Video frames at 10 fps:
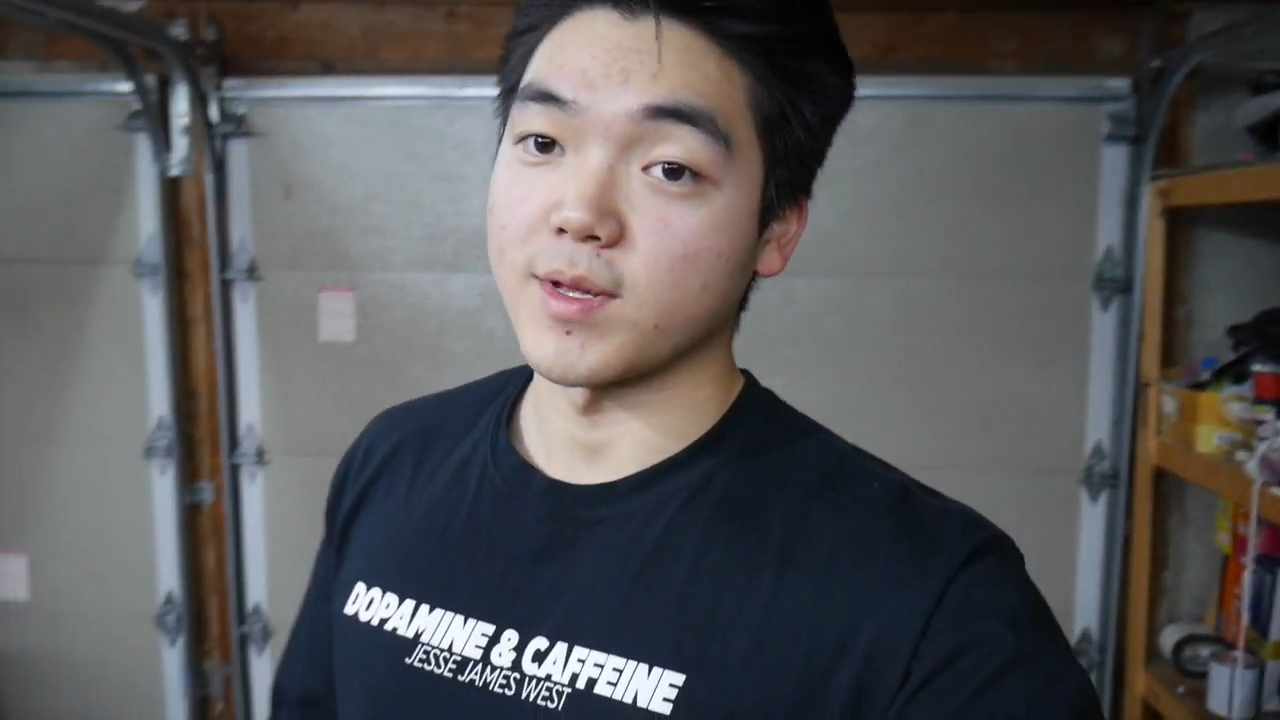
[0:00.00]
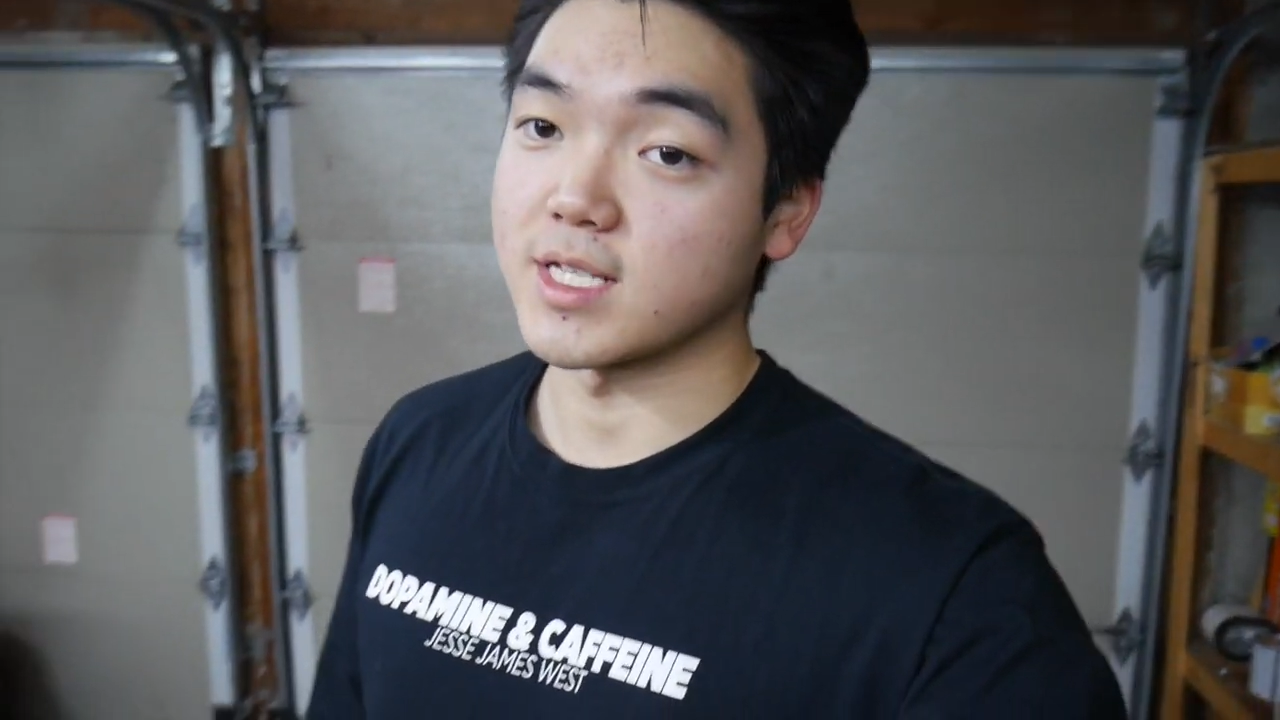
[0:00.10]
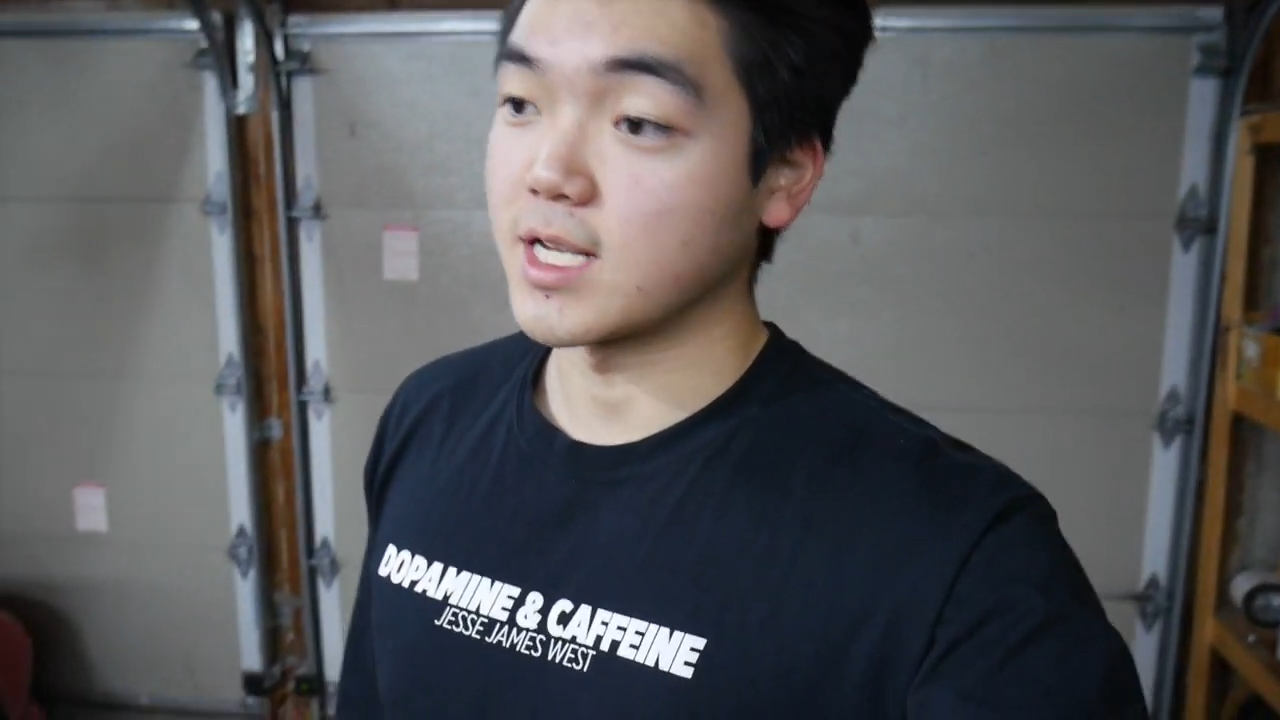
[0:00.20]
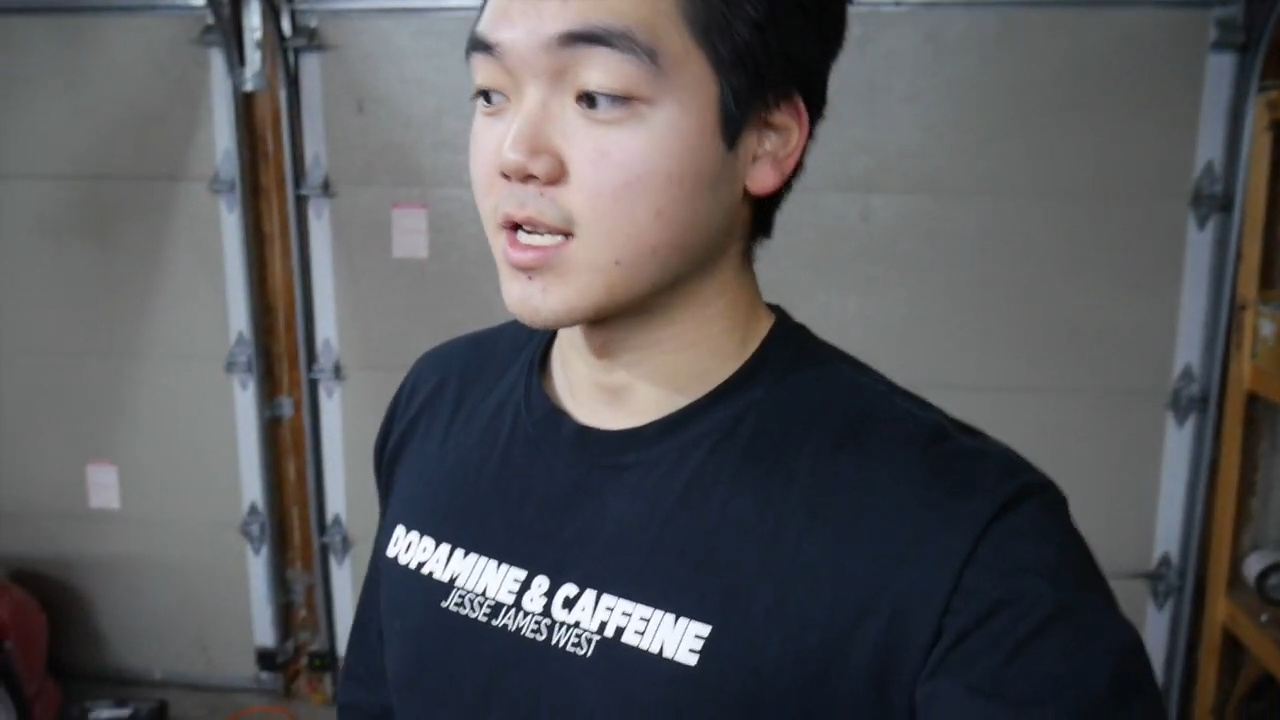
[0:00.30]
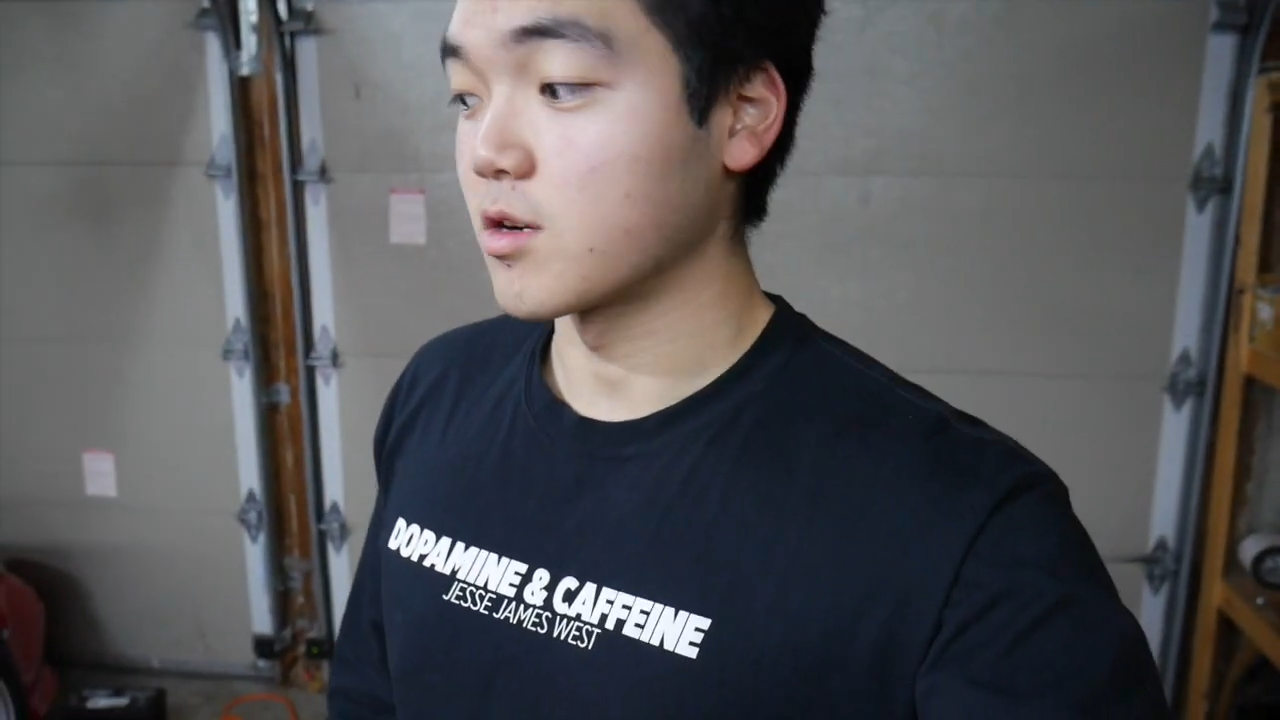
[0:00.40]
be
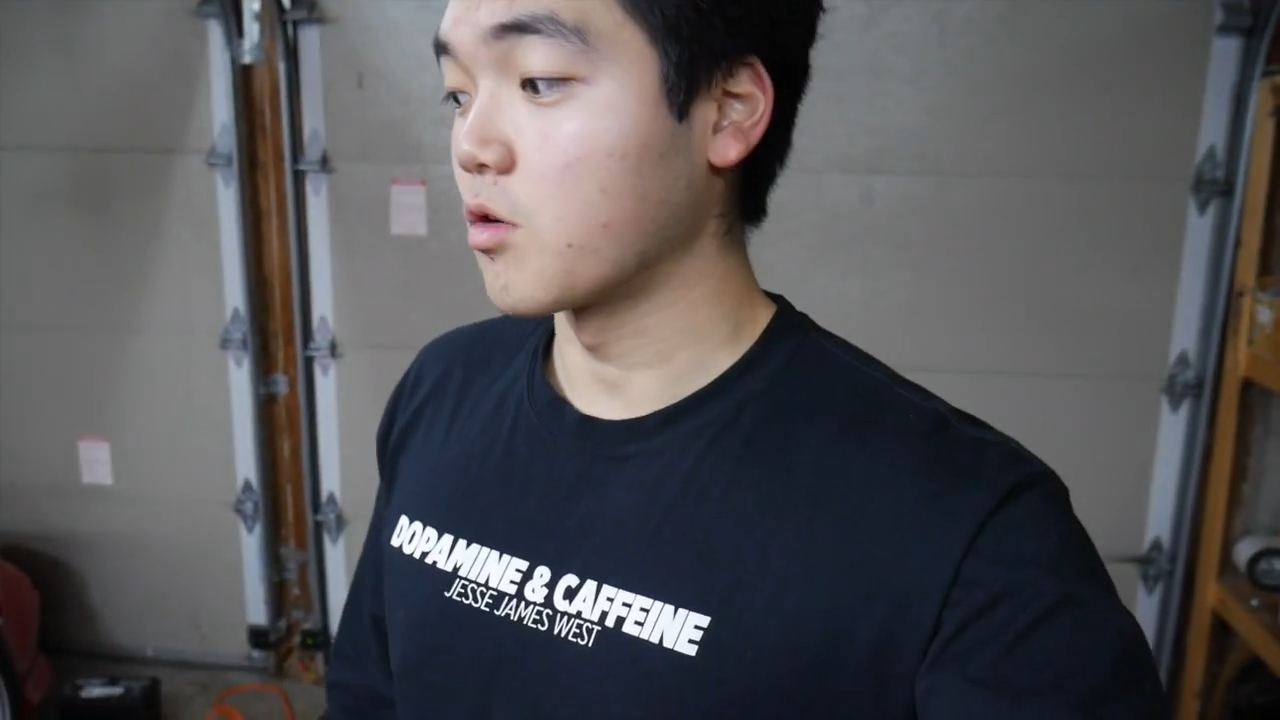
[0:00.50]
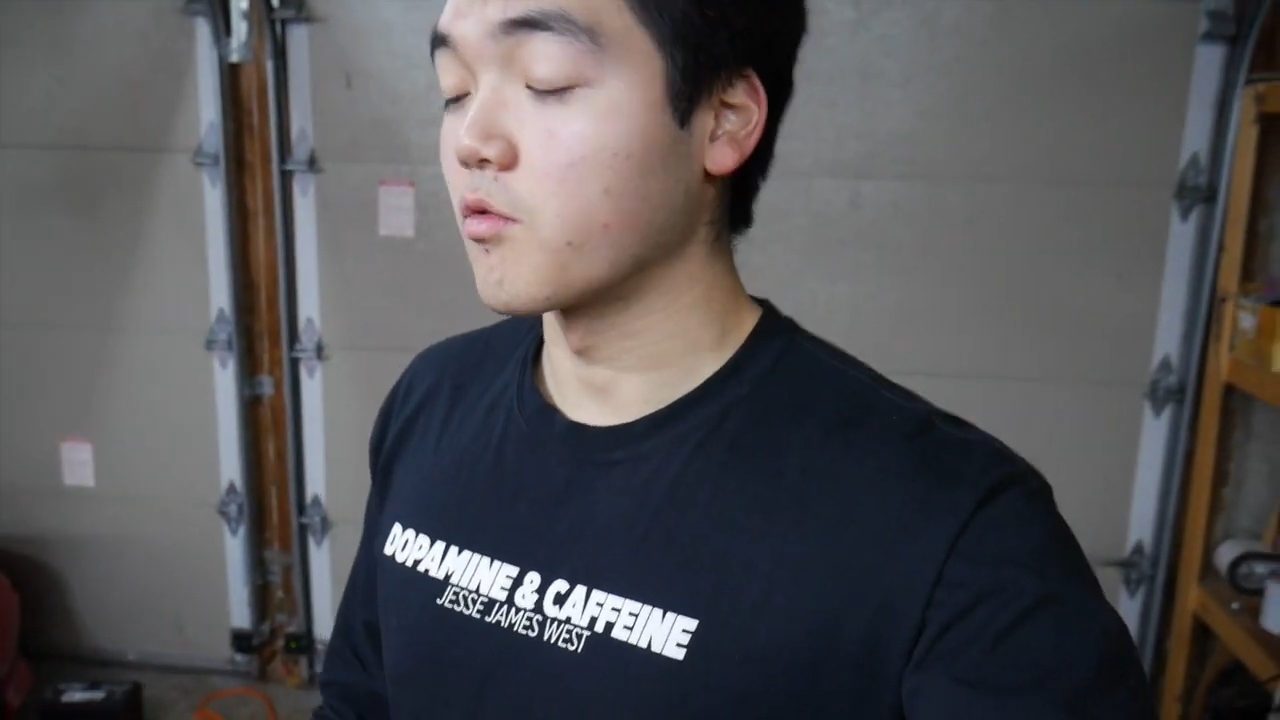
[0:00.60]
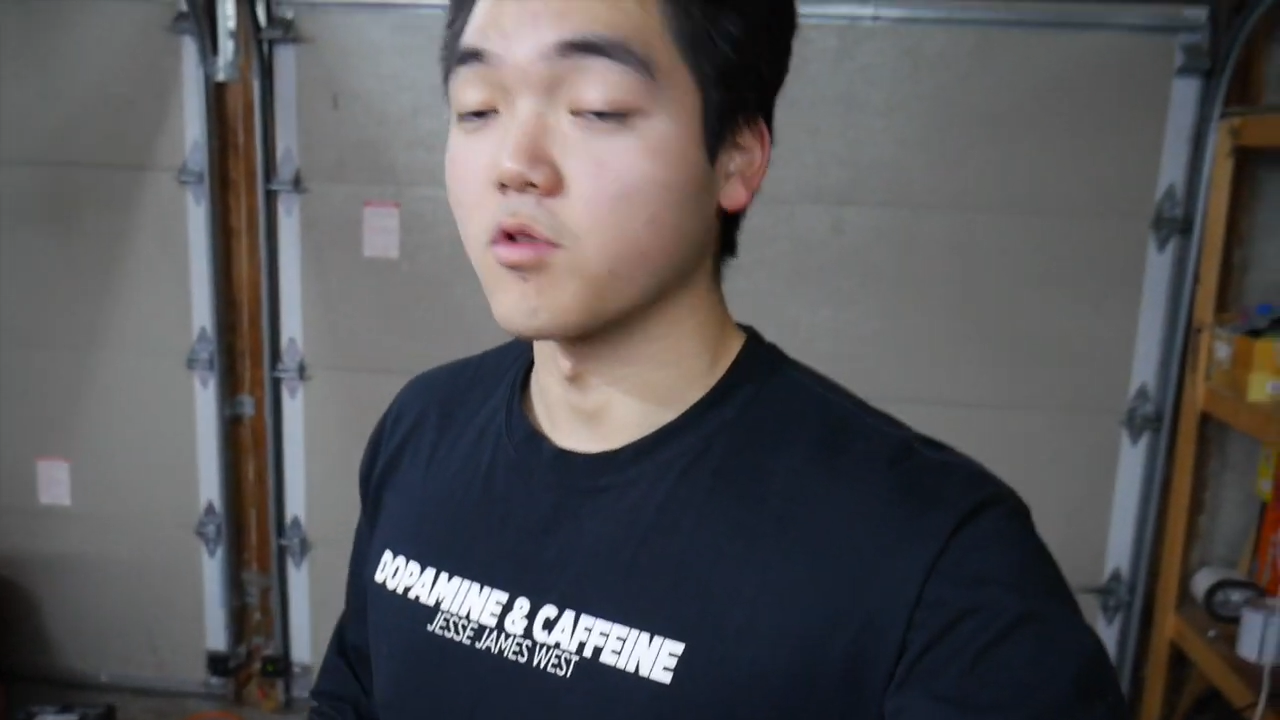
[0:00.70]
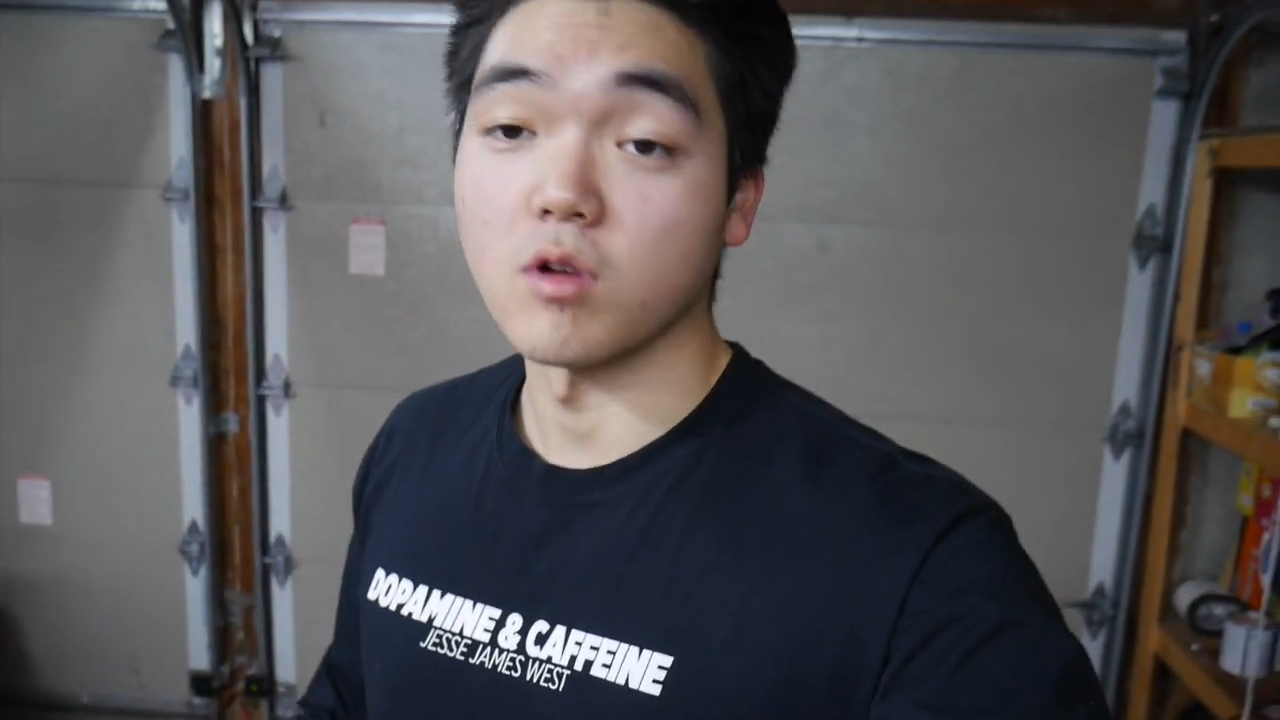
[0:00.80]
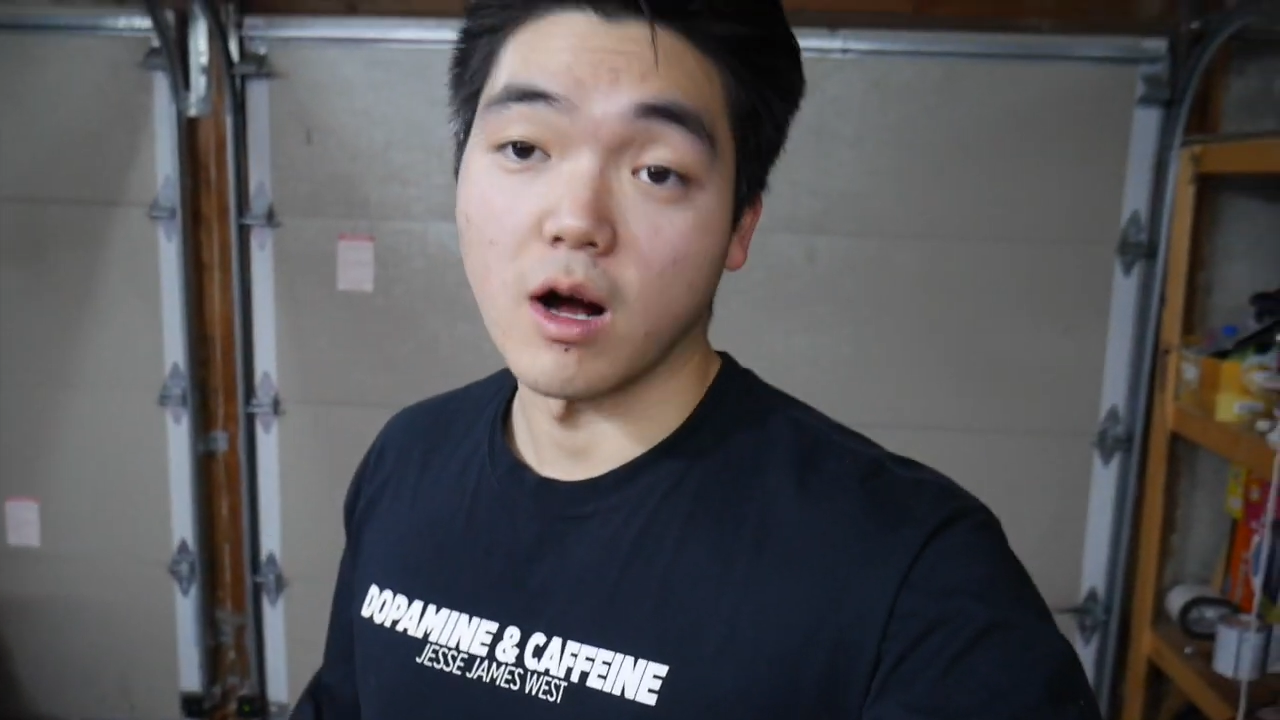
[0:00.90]
sending it over,